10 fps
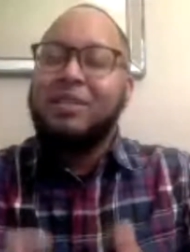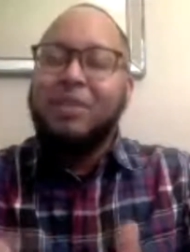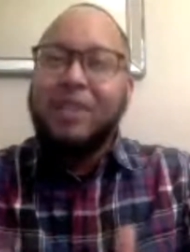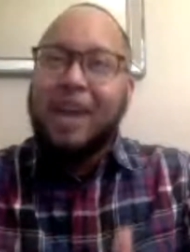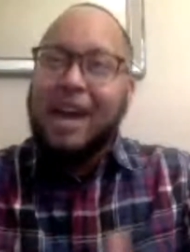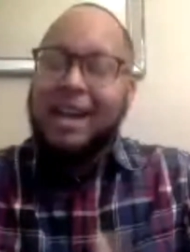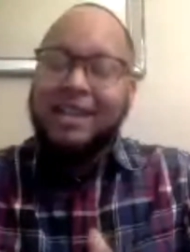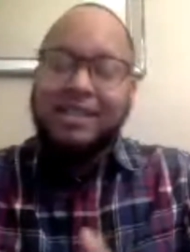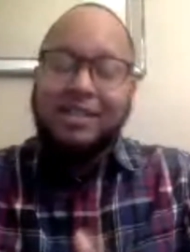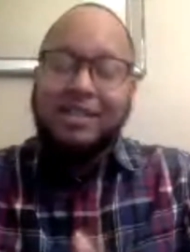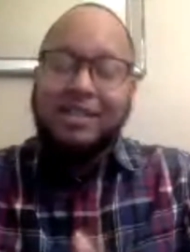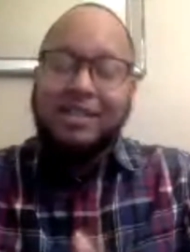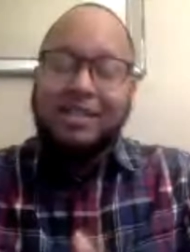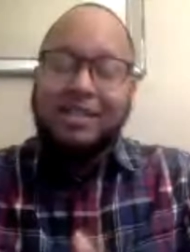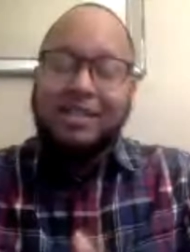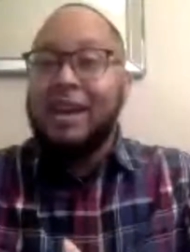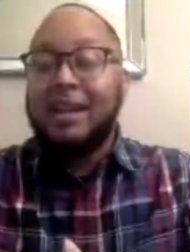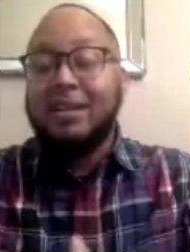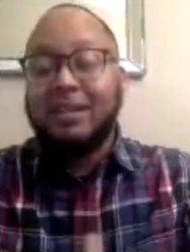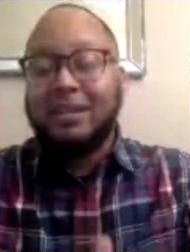some of the highest statistics
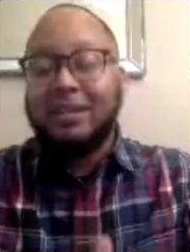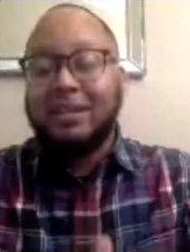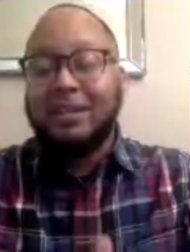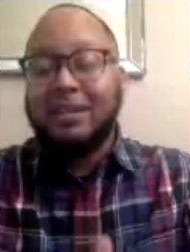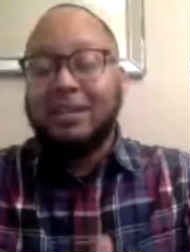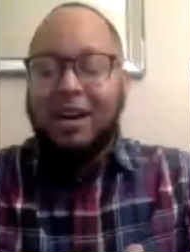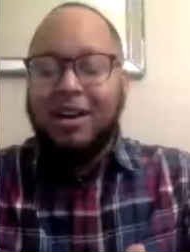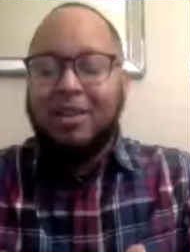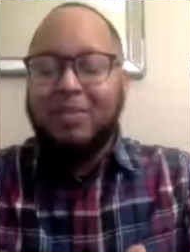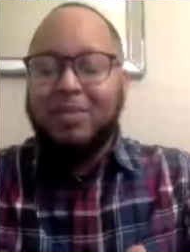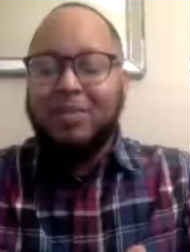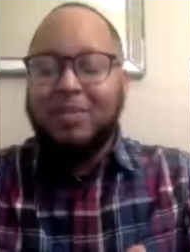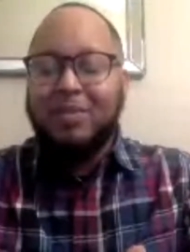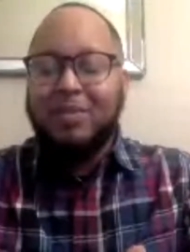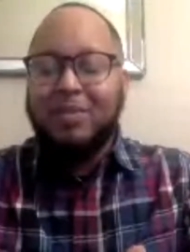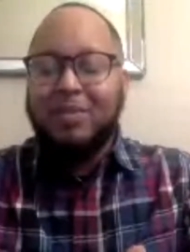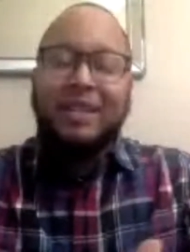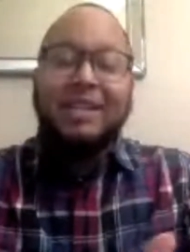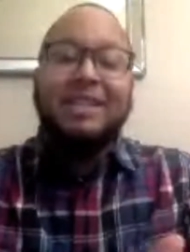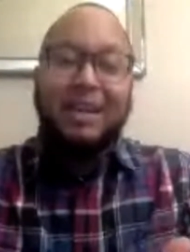that are
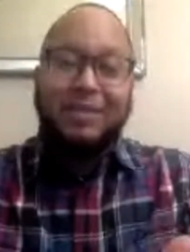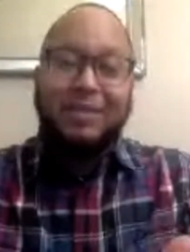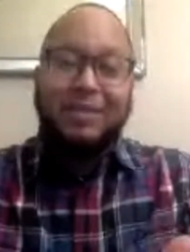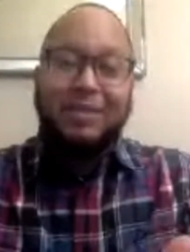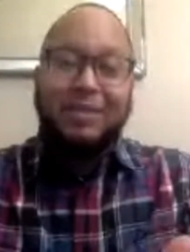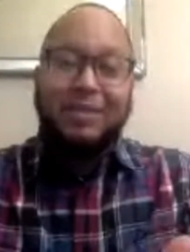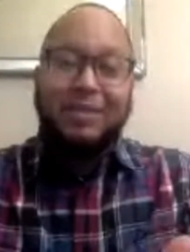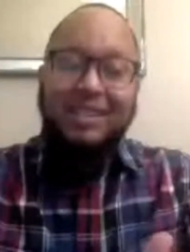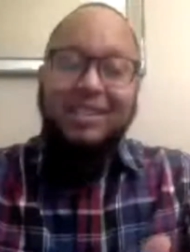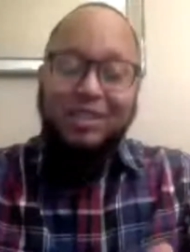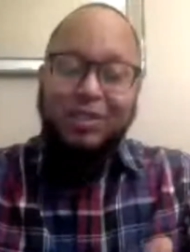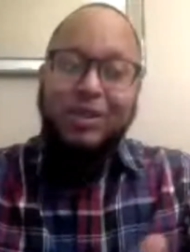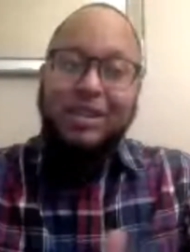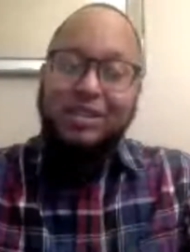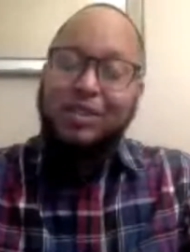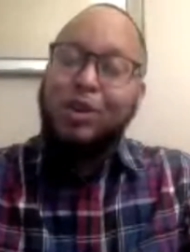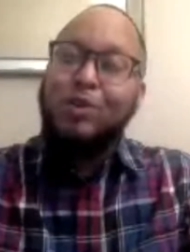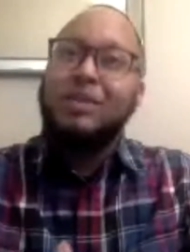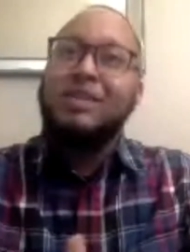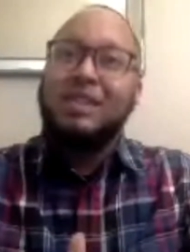definitely a deficit in the district. And
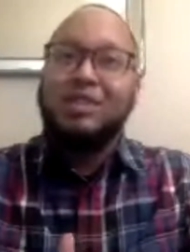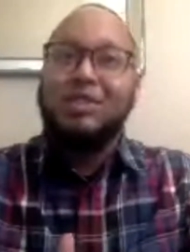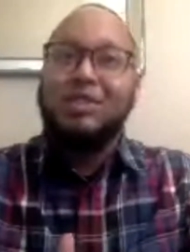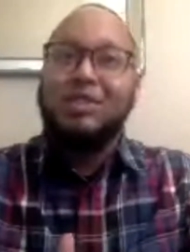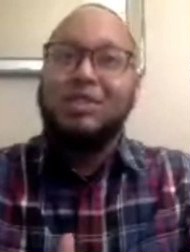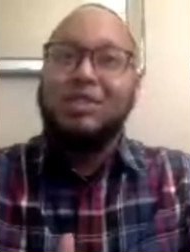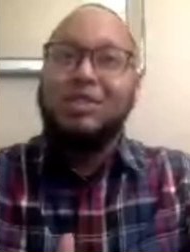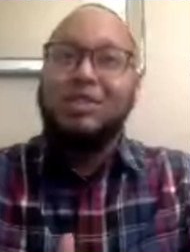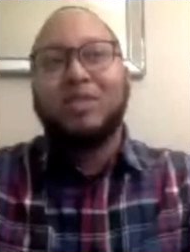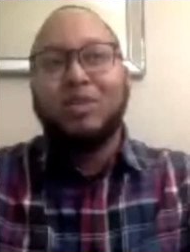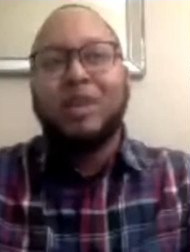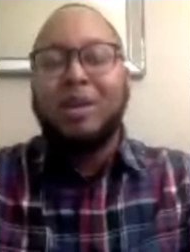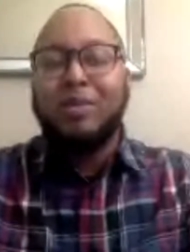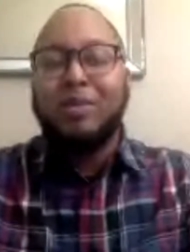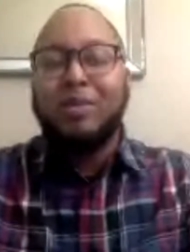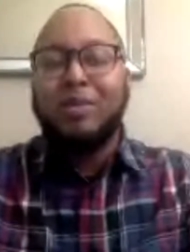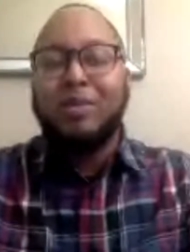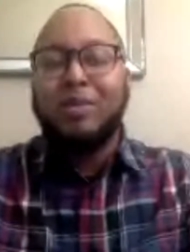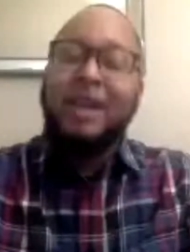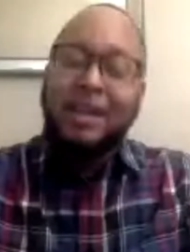so the district's response to that was to
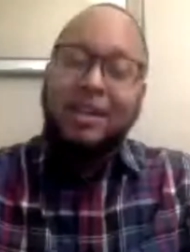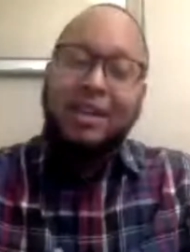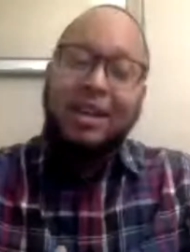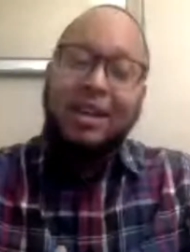create